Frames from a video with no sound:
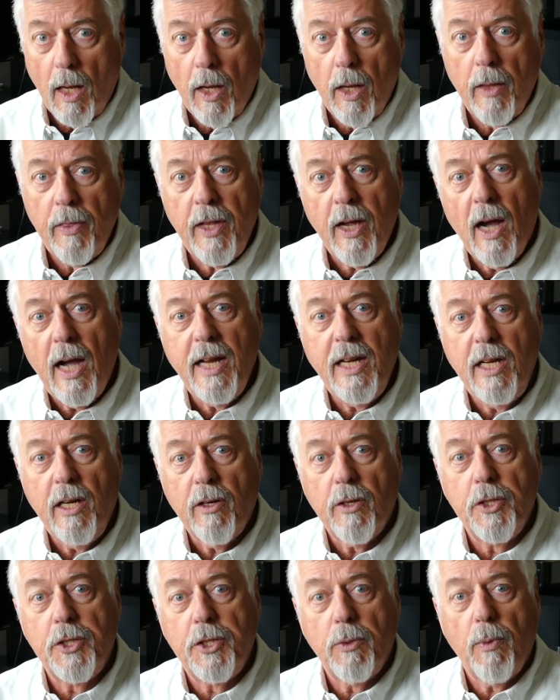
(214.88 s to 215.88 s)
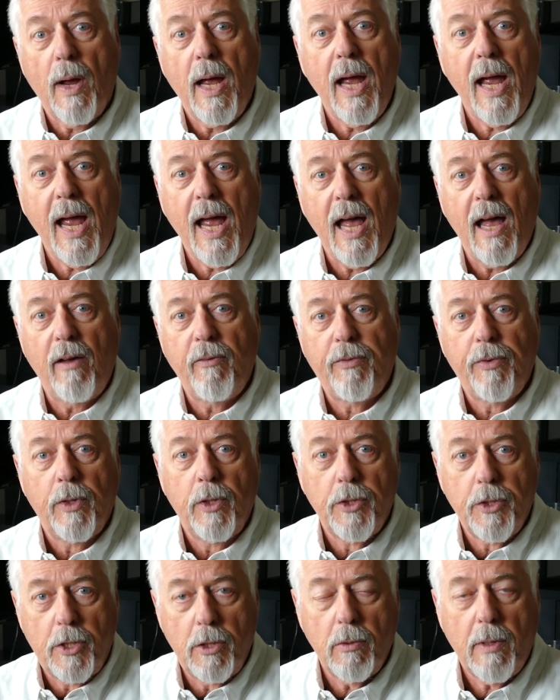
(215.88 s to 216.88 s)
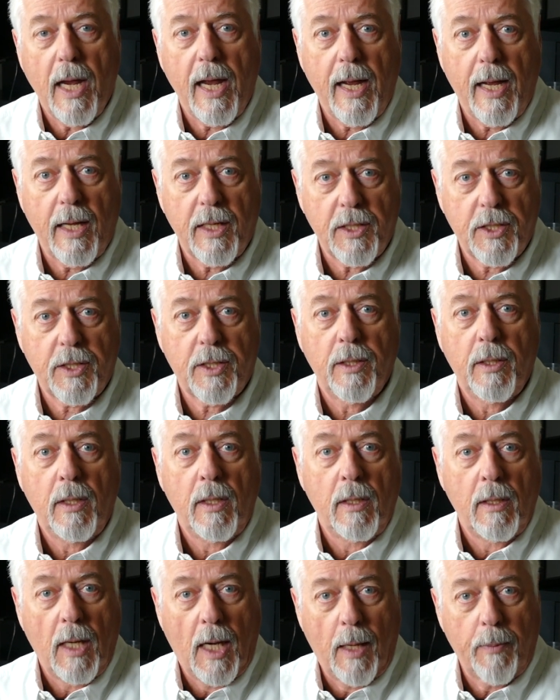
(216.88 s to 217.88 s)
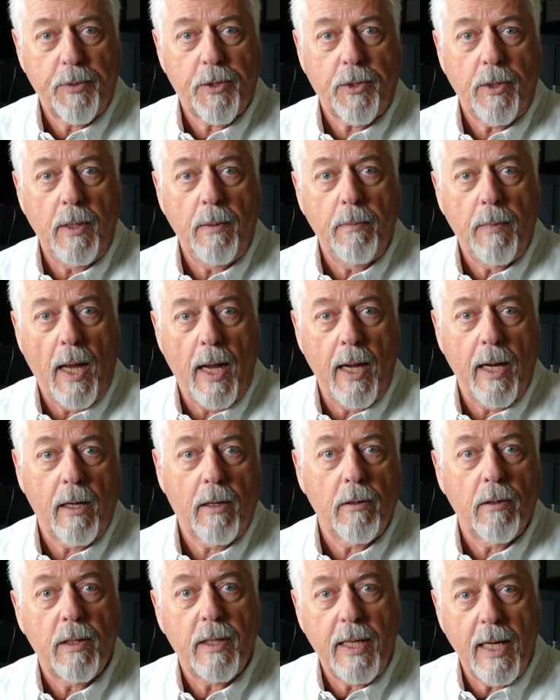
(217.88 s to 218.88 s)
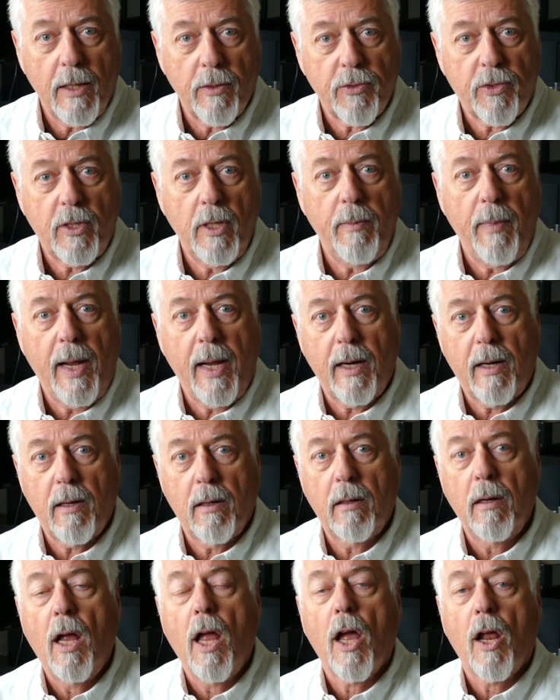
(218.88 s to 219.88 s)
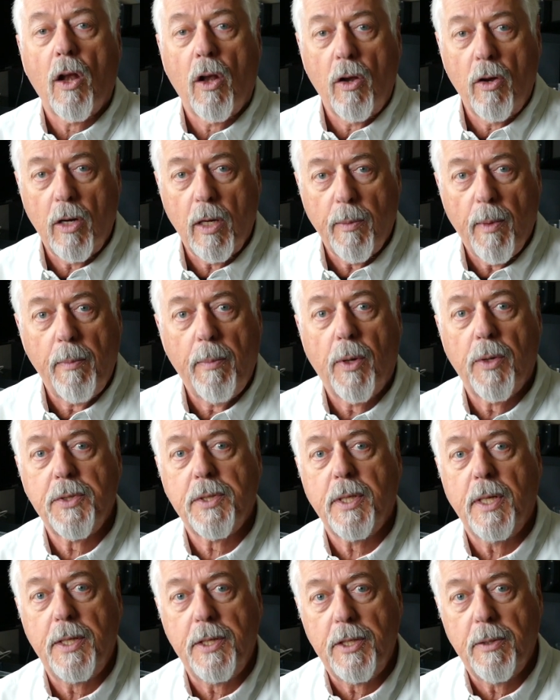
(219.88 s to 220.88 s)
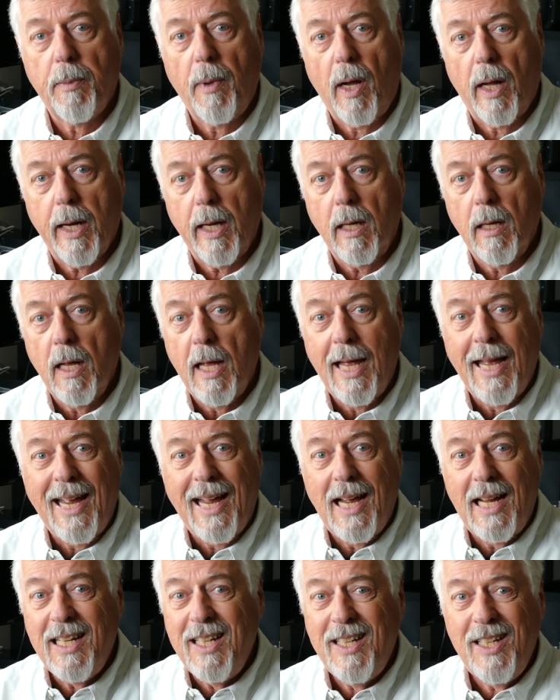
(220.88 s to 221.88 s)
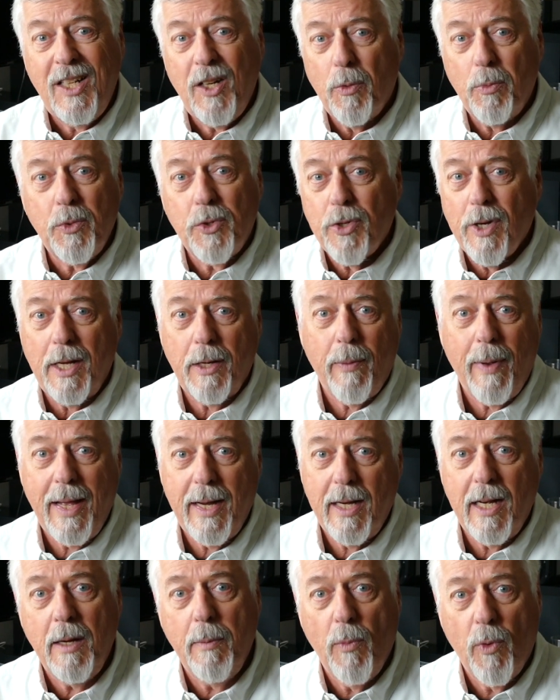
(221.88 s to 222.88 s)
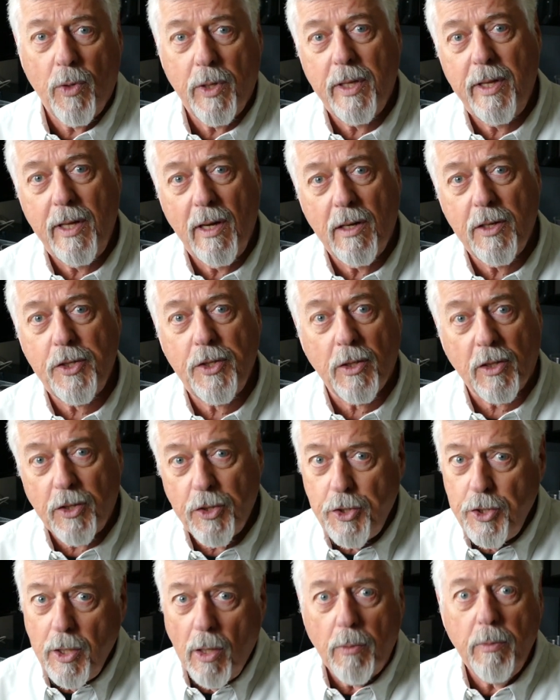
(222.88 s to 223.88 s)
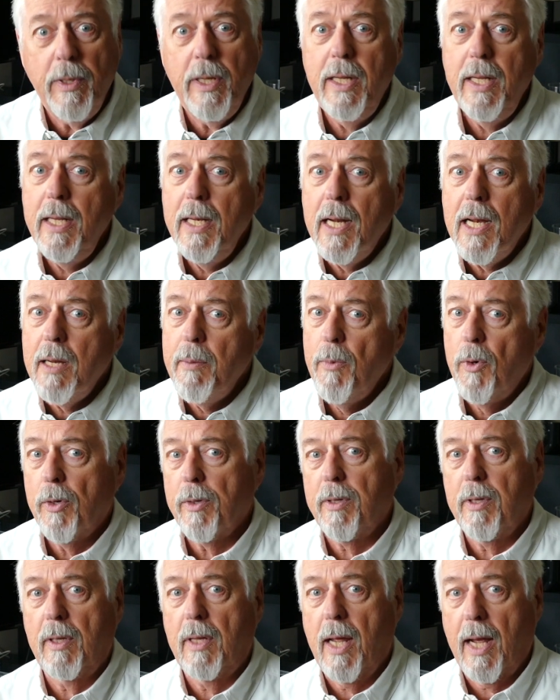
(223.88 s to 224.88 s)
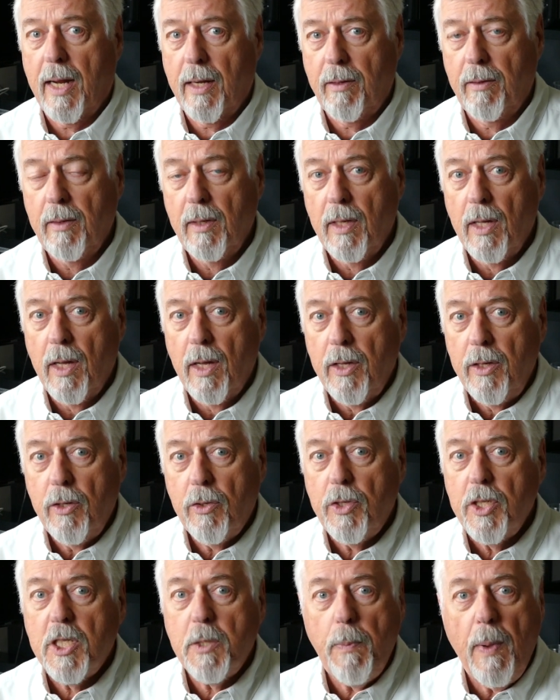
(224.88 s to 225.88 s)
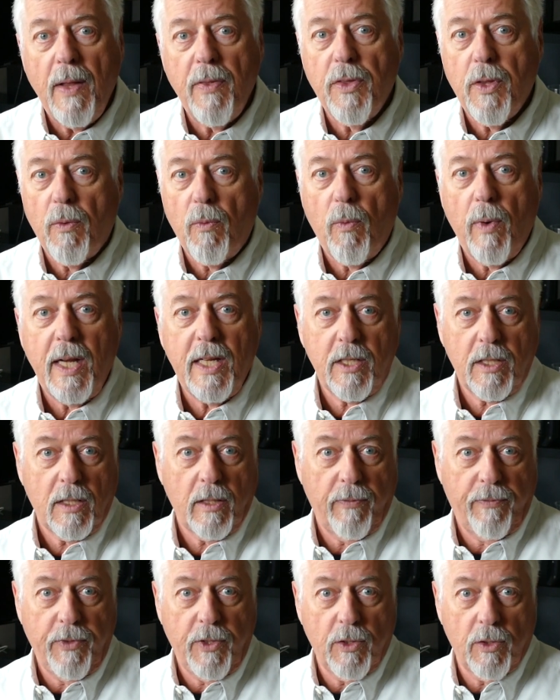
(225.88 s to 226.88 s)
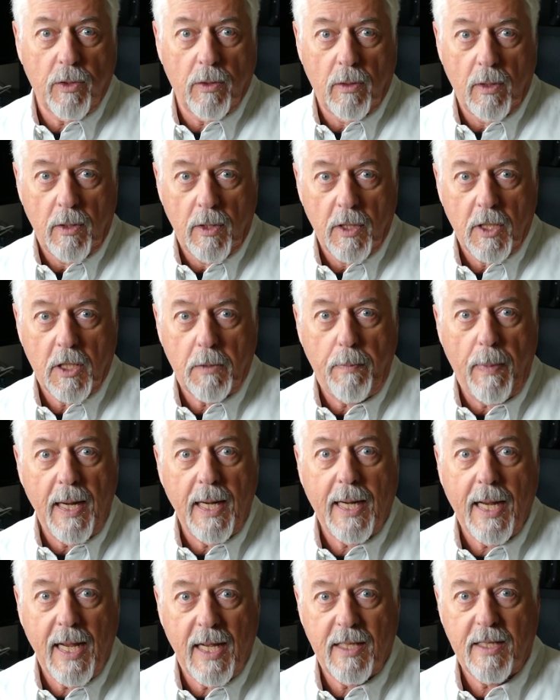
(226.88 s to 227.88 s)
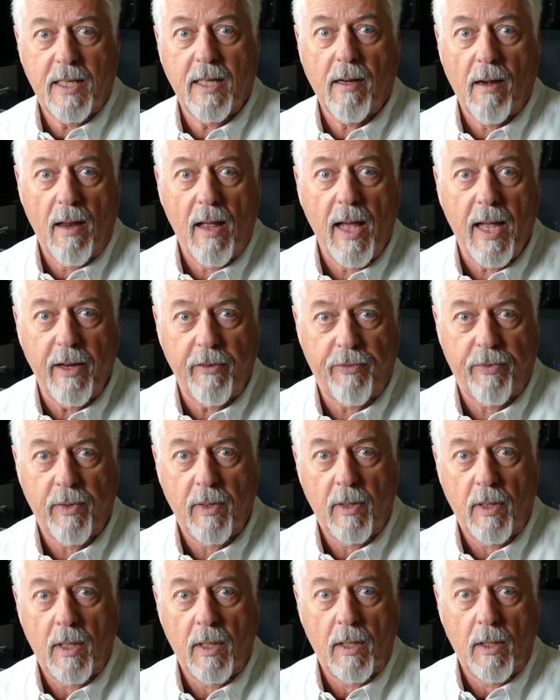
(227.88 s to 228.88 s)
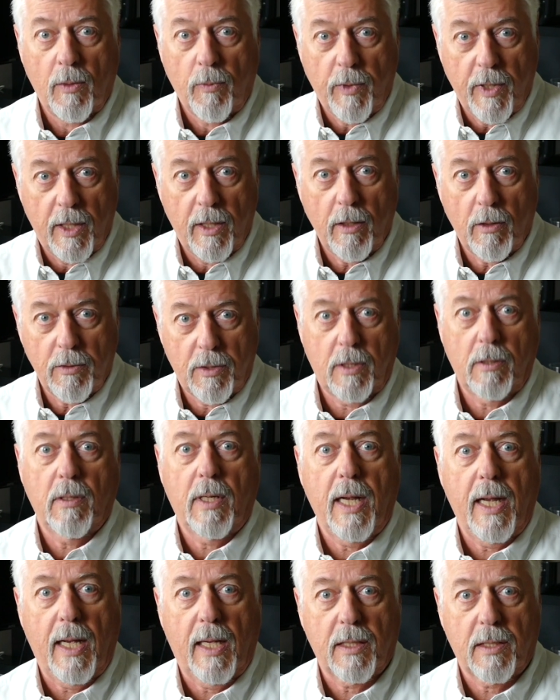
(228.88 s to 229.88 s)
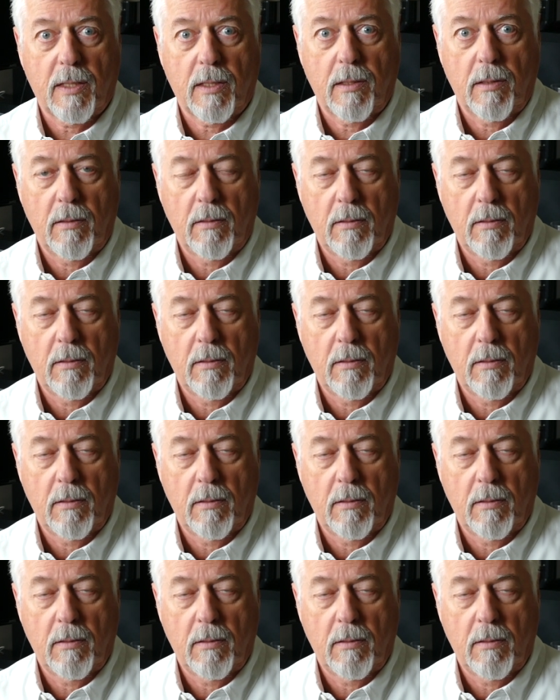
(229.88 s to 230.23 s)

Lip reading: The idea is you have 2 casts, upstream anchor, downstream anchor, learn them on both sides of your body. Don't try to add any more to the arsenal because you don't need any more than that. You could spend the rest of your spey casting life with those 2 casts.